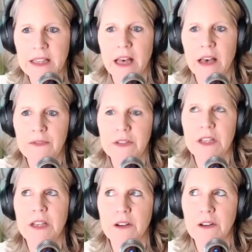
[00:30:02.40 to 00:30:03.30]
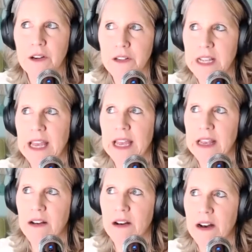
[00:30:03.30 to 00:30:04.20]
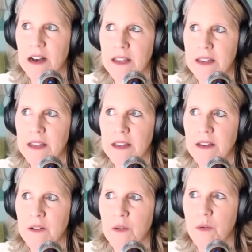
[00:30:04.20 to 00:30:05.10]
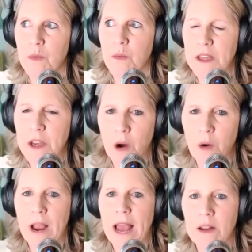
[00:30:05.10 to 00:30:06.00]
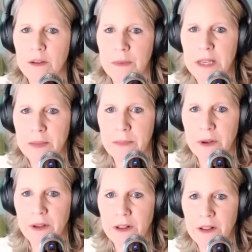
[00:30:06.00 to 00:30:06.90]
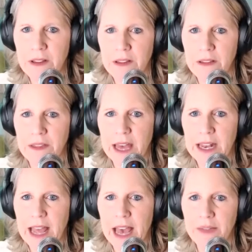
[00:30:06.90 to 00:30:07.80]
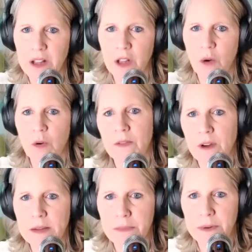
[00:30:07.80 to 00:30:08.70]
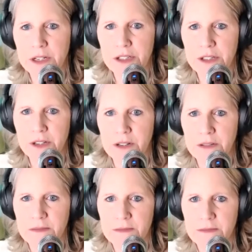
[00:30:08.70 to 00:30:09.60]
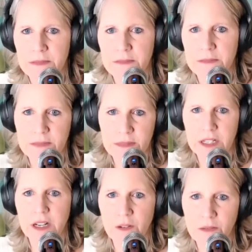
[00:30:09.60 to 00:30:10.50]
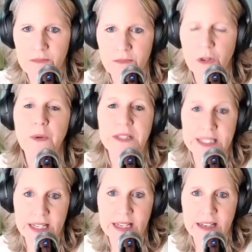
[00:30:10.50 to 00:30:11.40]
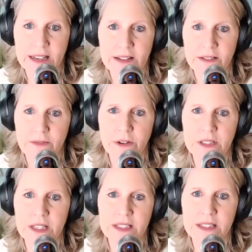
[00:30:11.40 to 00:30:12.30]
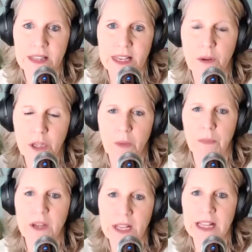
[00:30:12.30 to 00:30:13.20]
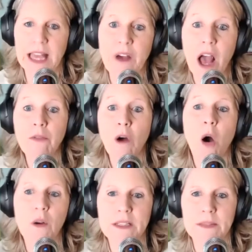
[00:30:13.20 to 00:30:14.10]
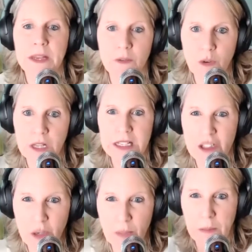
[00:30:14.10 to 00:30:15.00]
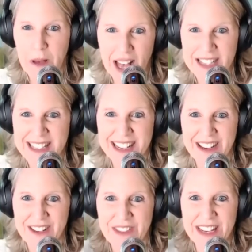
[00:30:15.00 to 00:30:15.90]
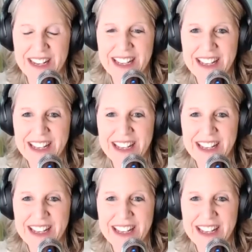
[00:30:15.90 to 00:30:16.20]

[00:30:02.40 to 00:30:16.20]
love to hear your take on when you're around people that have a lower vibrational, you know, frequency versus like when you're putting, like, I've always been really super positive and